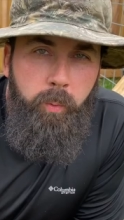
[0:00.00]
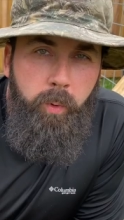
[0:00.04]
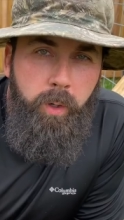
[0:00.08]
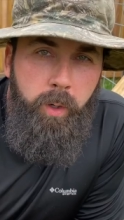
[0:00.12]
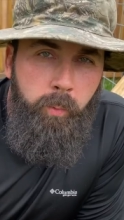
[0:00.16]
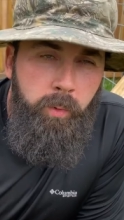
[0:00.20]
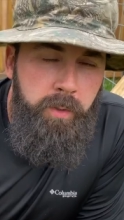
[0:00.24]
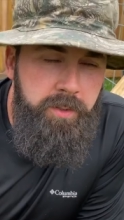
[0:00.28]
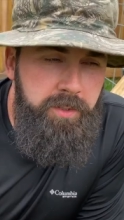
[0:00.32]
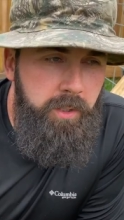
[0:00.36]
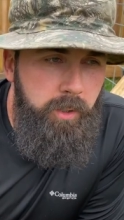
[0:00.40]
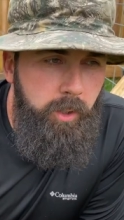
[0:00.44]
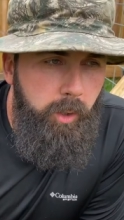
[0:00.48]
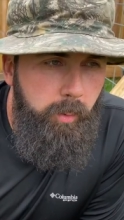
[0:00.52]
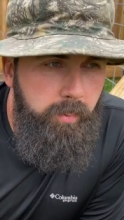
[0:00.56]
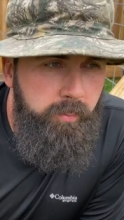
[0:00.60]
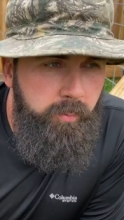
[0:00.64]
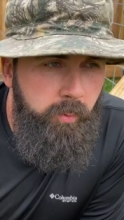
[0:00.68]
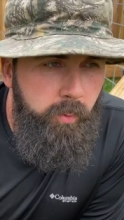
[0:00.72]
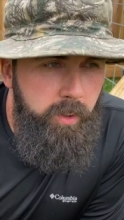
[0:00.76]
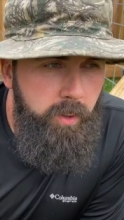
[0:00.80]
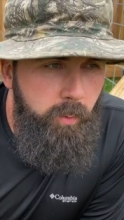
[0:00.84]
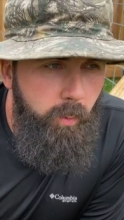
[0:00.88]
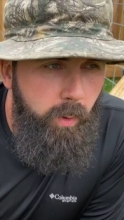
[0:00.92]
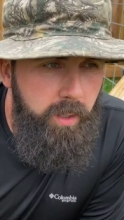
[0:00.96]
What I want you to know
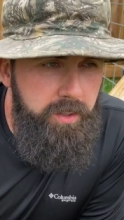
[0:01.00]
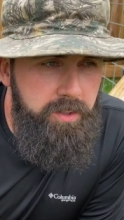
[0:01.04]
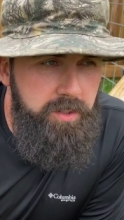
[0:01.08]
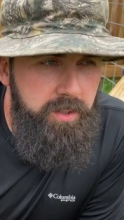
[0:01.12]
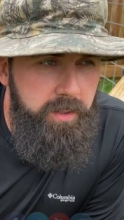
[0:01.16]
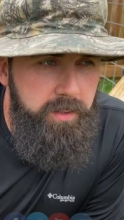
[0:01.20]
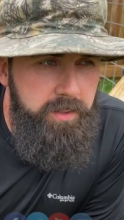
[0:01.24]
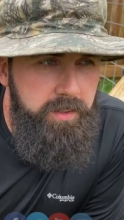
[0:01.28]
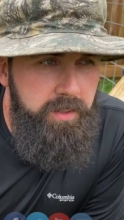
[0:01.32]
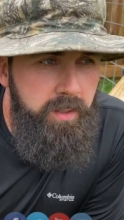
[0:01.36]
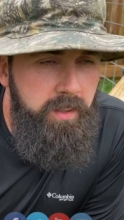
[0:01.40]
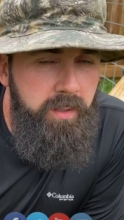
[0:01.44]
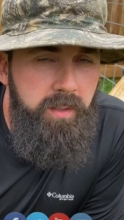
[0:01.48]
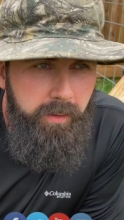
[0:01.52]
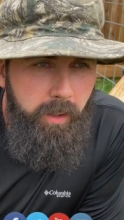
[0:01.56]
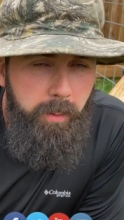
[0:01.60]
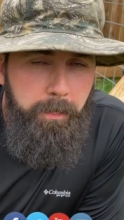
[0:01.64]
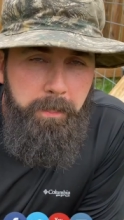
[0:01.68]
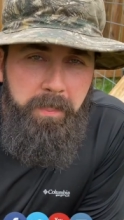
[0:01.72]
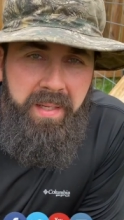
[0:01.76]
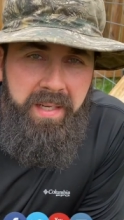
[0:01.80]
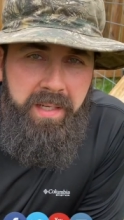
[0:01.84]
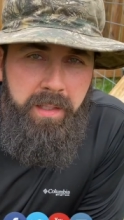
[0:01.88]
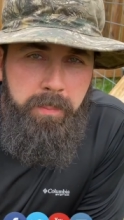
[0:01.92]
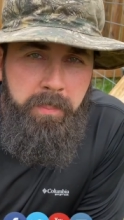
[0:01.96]
before you watch this, there are
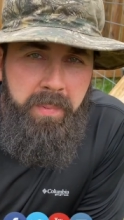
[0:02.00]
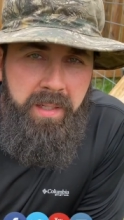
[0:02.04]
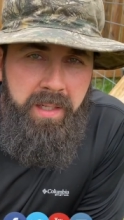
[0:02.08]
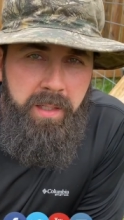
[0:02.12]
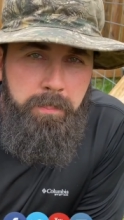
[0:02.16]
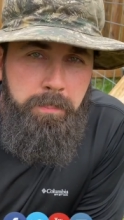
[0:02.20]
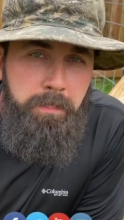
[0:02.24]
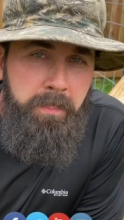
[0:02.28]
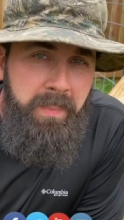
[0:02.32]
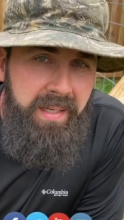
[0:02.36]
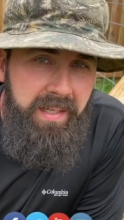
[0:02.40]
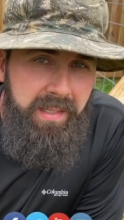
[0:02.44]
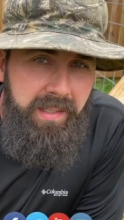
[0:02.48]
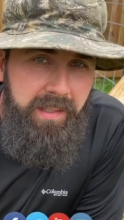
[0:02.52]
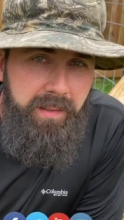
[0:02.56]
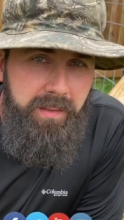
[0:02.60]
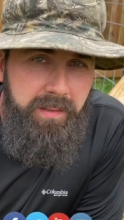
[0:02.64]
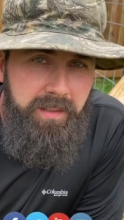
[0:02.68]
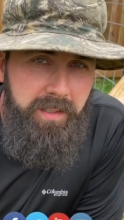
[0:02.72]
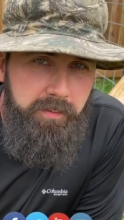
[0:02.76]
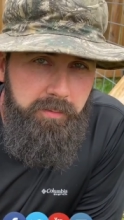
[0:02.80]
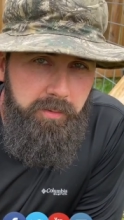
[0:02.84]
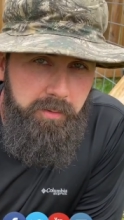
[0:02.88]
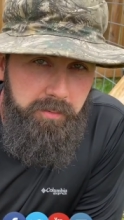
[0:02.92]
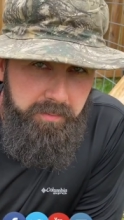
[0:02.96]
many, many, many
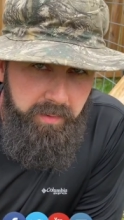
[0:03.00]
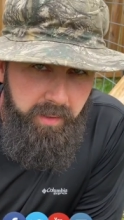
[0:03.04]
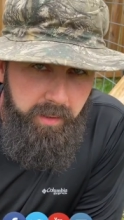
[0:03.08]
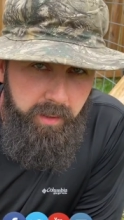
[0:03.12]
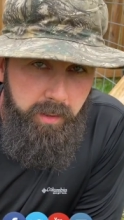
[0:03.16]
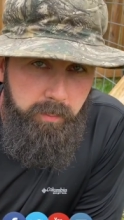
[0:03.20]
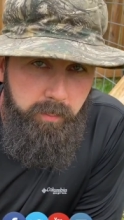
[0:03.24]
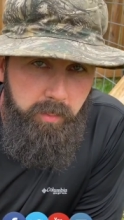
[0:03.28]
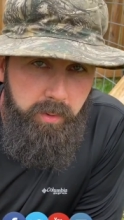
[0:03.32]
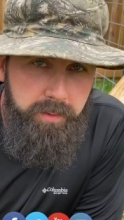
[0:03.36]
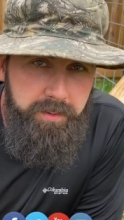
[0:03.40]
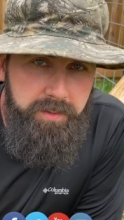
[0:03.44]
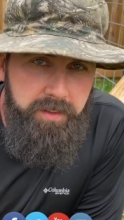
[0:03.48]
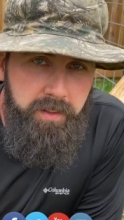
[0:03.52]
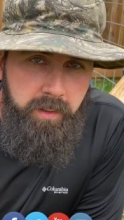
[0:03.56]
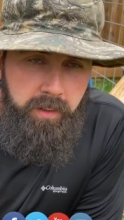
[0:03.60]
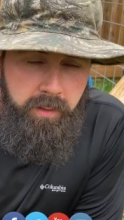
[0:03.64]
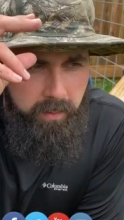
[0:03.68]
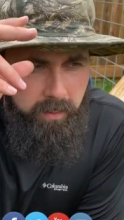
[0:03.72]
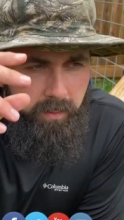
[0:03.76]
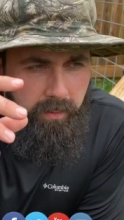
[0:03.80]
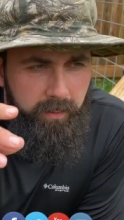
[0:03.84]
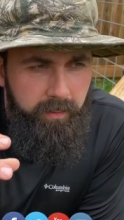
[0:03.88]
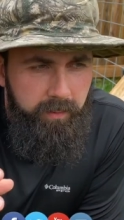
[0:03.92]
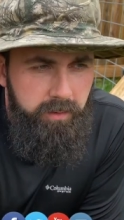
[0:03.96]
different variables
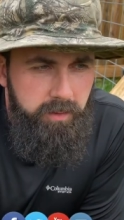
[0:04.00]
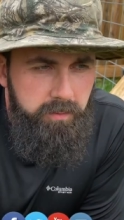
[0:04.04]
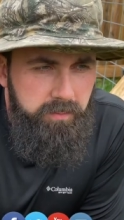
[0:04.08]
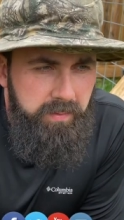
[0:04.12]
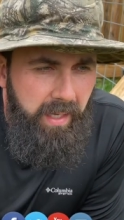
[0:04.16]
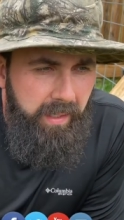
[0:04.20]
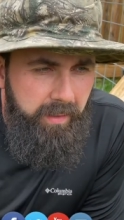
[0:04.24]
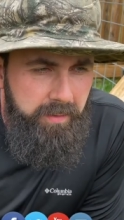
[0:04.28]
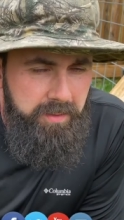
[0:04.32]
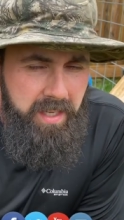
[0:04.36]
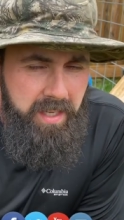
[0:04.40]
you've gotta